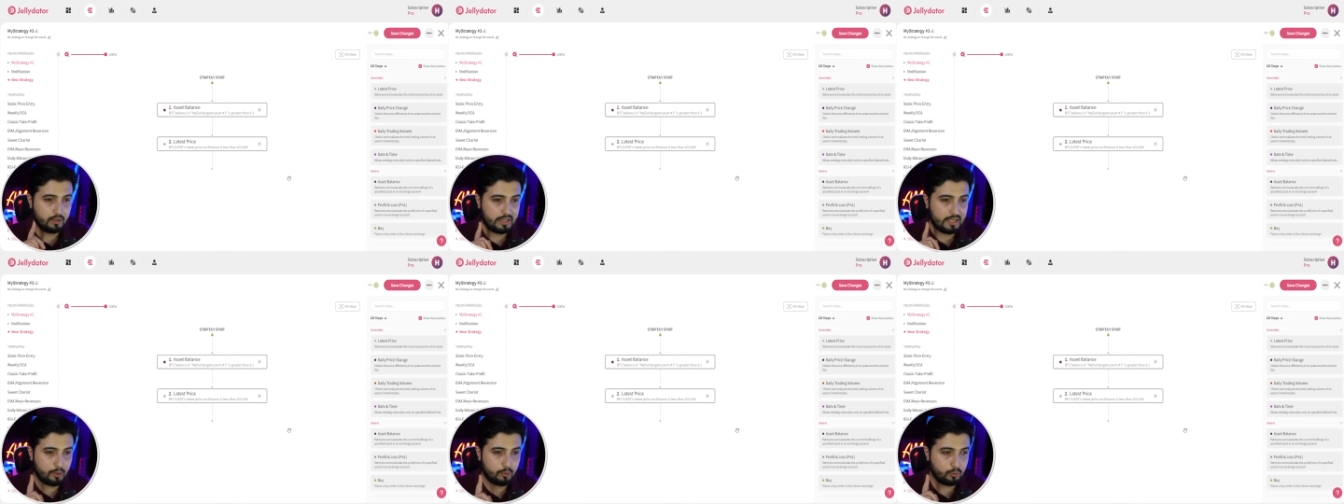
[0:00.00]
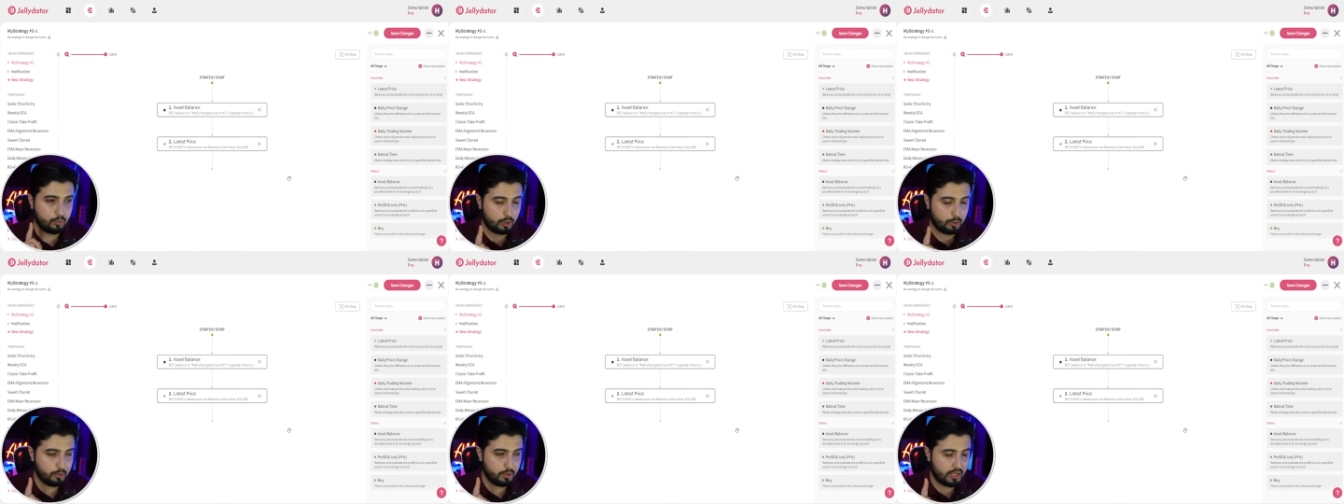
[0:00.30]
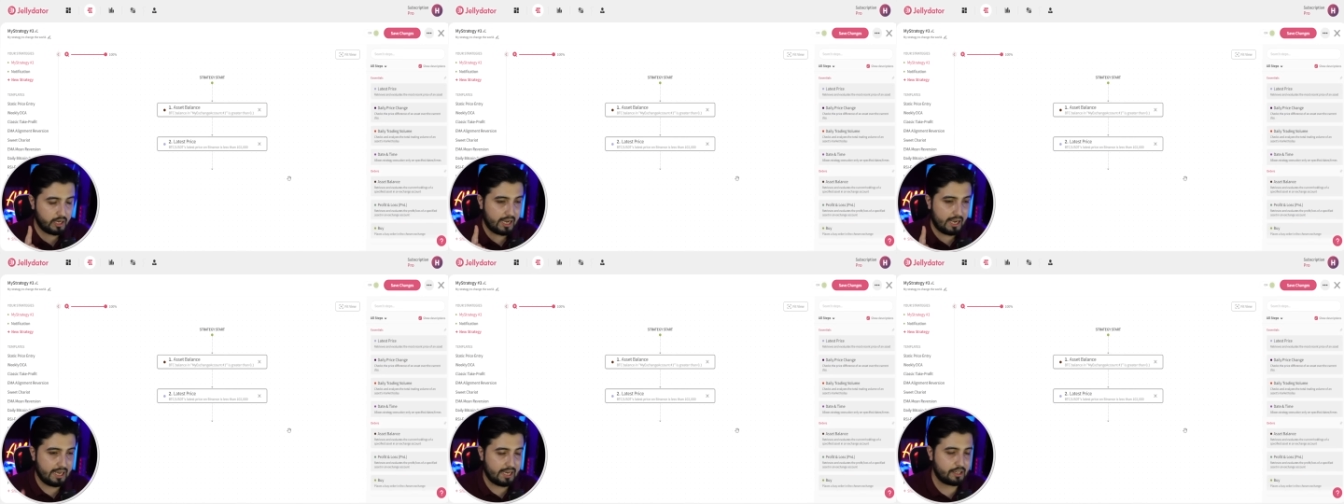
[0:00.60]
Now what I'm
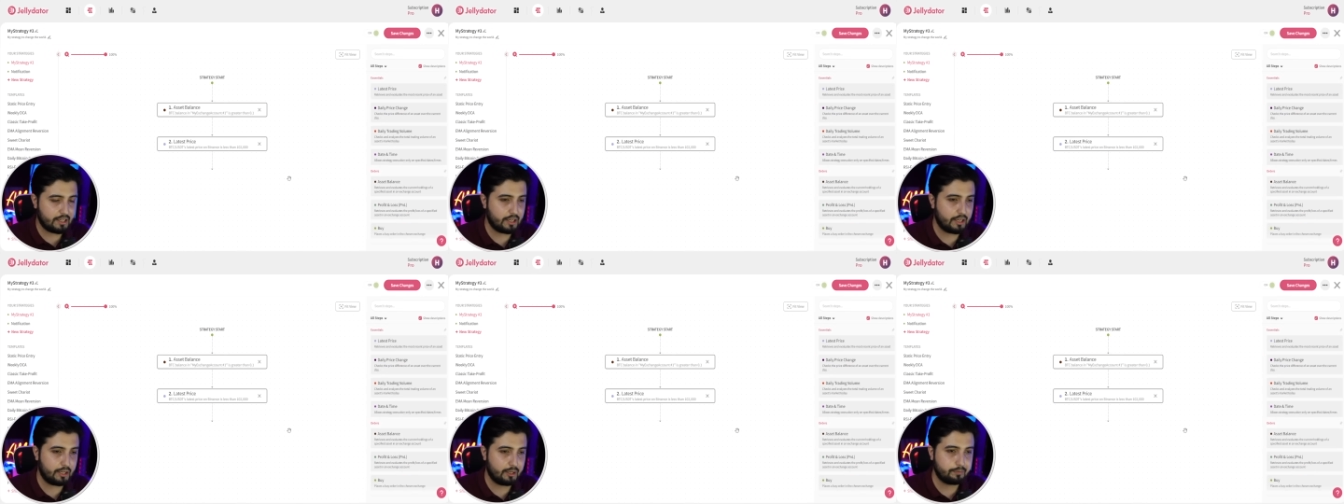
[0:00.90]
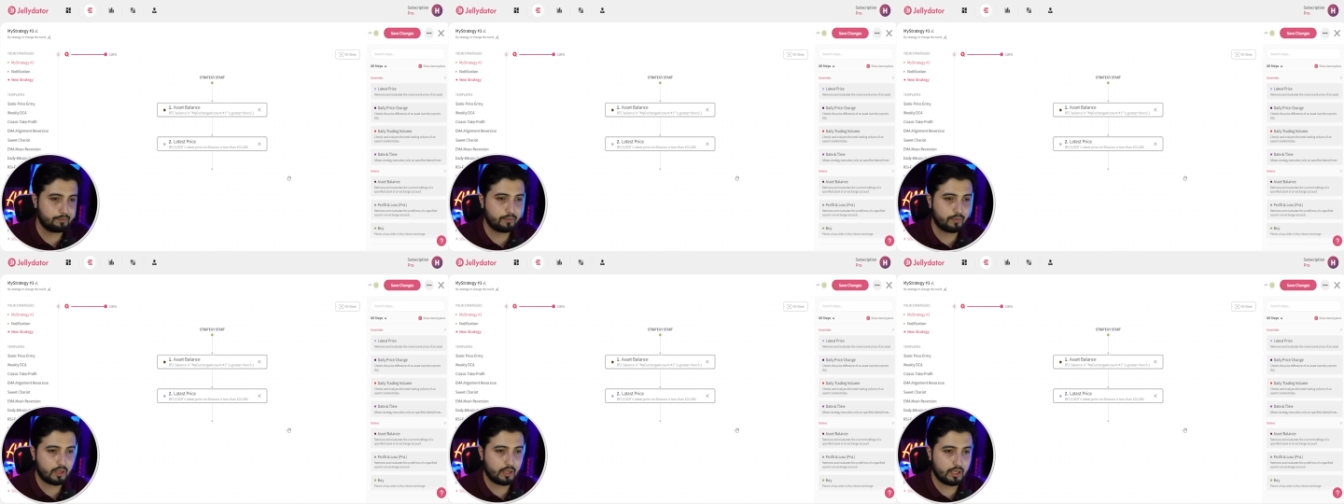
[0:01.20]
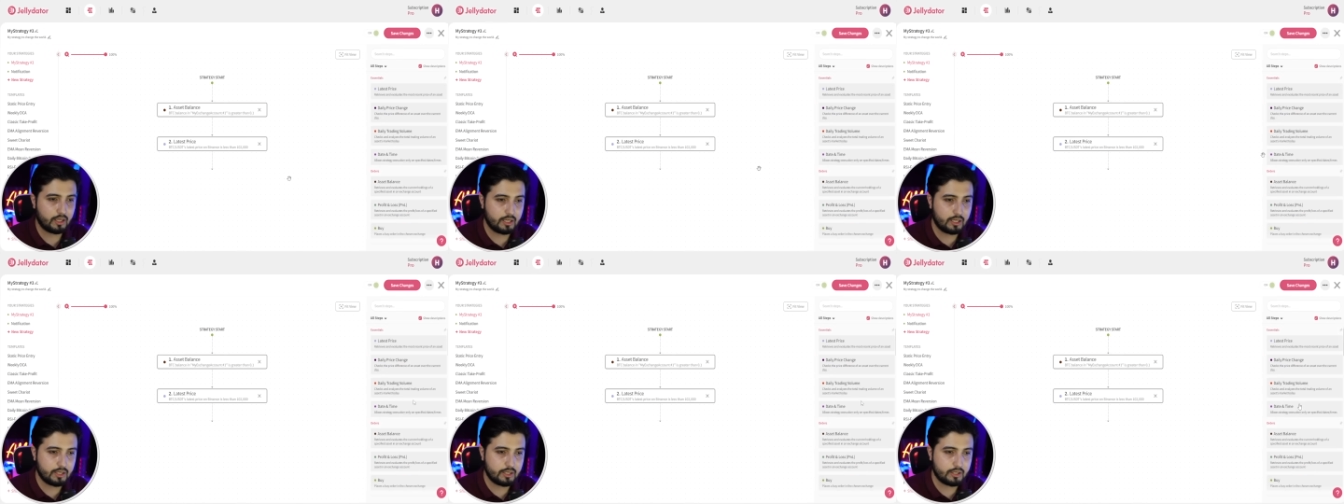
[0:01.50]
going to add here
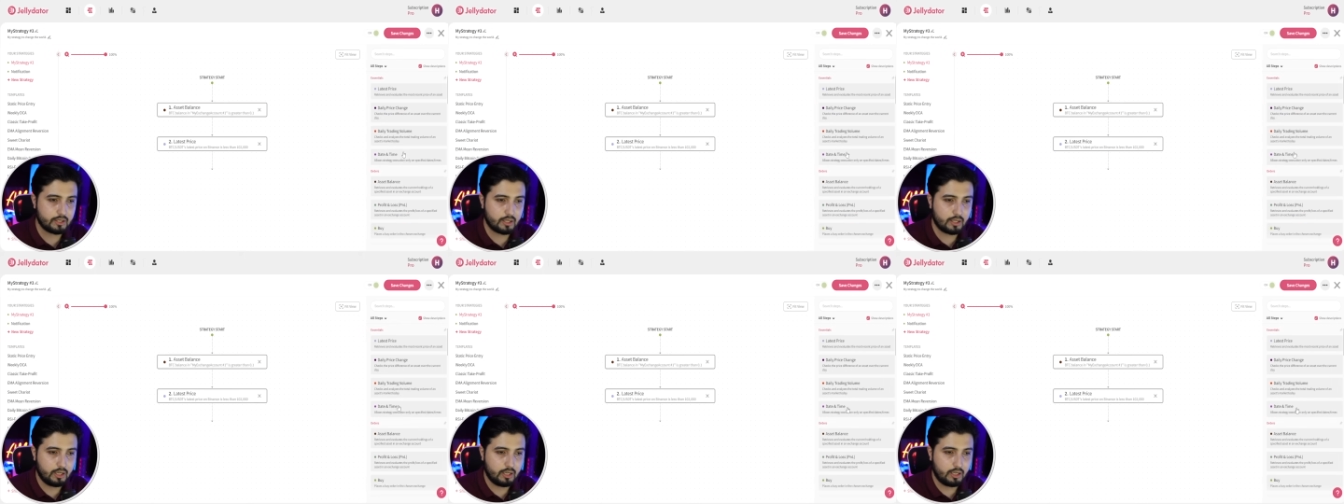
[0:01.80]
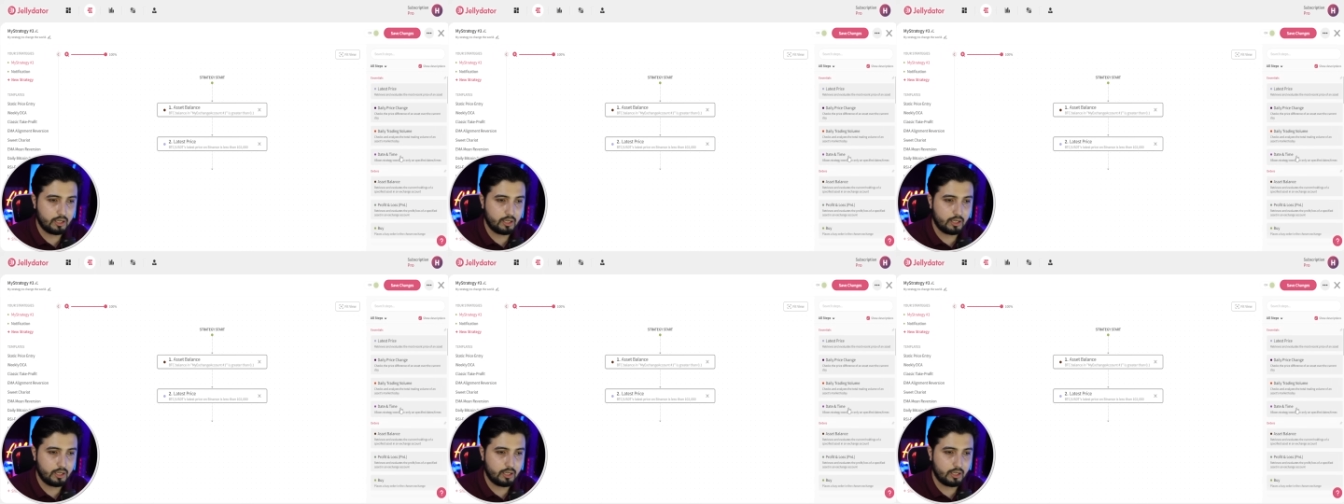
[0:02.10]
is